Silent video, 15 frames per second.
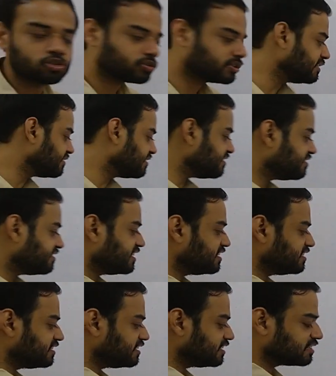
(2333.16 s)
So this is
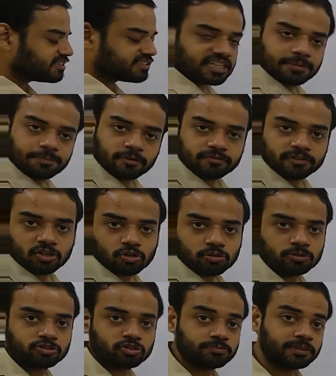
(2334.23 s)
changing the shape of the
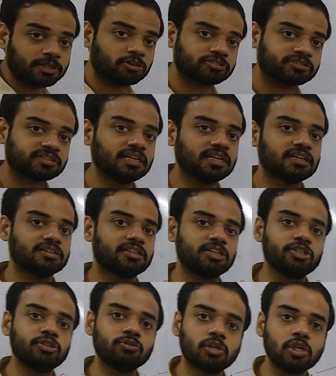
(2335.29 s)
chromosome because the
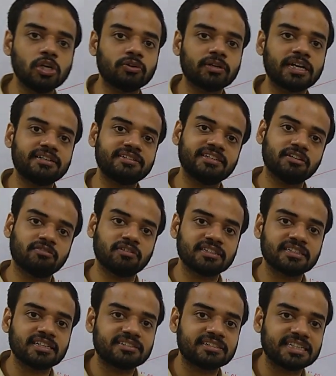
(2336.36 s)
nucleotide sequence
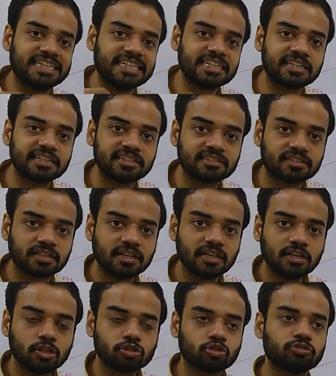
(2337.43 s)
has increased.
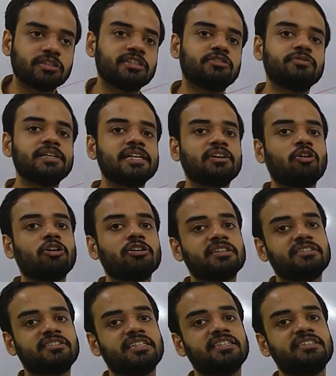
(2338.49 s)
So this will cause
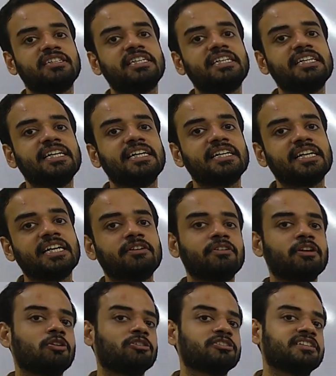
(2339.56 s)
a change in DNA, it
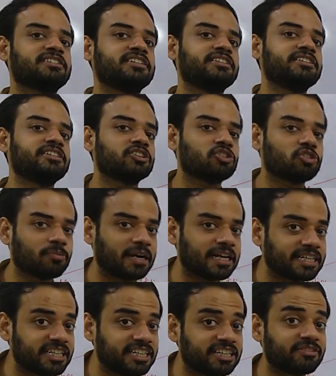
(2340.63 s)
will cause a change in
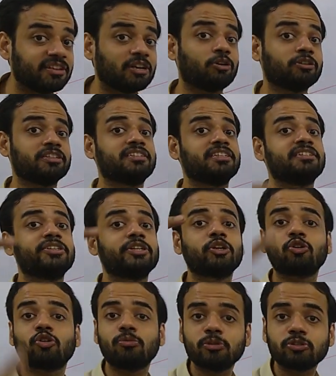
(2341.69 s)
chromatin, it will cause a change in
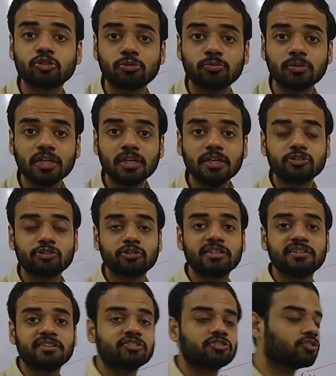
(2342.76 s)
chromosome. So
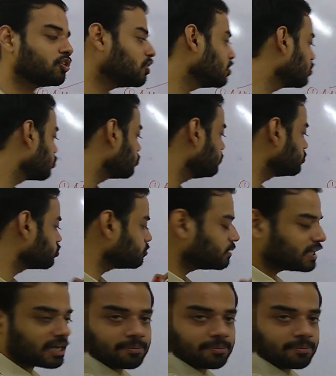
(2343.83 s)
this is called chromosomal